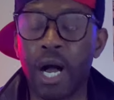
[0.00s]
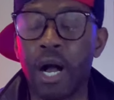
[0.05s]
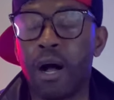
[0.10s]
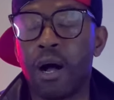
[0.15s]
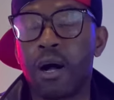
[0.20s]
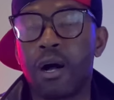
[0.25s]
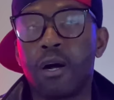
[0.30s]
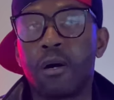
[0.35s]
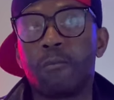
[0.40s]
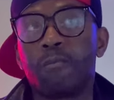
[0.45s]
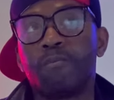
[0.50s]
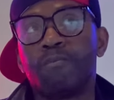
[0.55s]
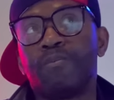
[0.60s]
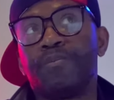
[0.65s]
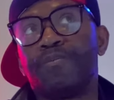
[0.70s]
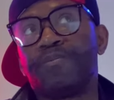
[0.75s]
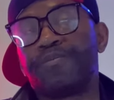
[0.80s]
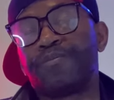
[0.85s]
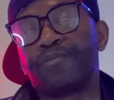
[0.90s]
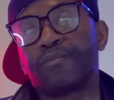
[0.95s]

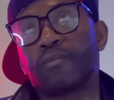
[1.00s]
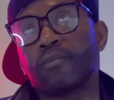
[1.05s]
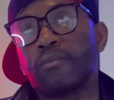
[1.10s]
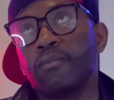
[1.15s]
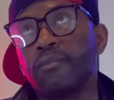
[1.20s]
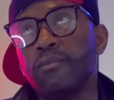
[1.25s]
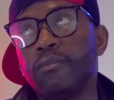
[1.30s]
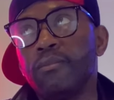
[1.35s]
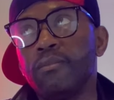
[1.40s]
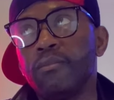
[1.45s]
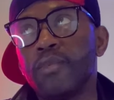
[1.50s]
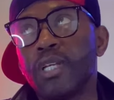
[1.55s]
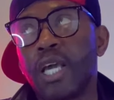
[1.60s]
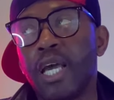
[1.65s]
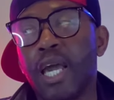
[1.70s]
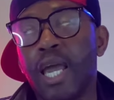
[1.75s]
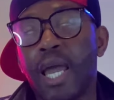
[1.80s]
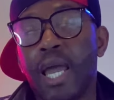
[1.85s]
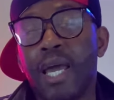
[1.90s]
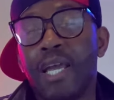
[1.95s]
And
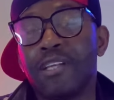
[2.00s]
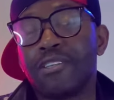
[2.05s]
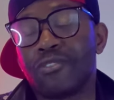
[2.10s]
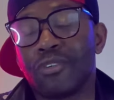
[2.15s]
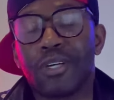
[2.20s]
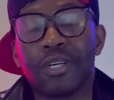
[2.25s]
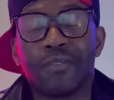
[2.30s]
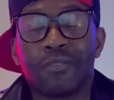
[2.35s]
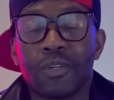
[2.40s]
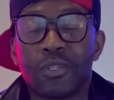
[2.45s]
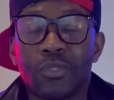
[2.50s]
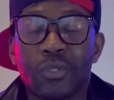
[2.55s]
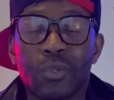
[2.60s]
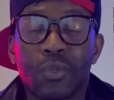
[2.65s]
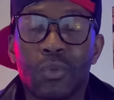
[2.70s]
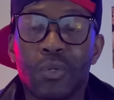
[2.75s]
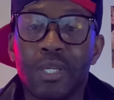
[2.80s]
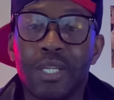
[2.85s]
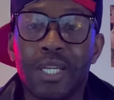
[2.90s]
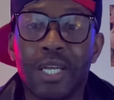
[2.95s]
it's very
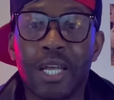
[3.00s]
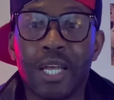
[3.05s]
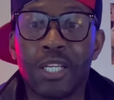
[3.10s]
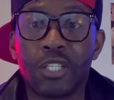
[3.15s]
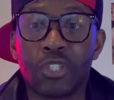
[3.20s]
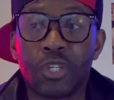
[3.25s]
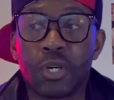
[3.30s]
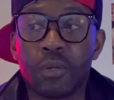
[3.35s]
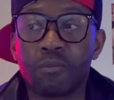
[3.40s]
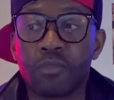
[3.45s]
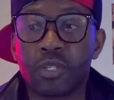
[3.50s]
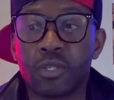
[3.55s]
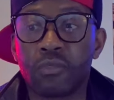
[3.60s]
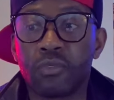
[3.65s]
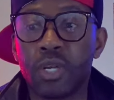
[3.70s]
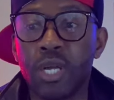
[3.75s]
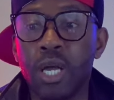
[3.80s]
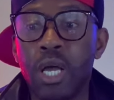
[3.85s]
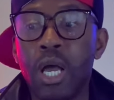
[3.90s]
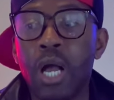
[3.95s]
versatile in terms
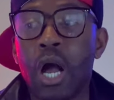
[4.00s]
of,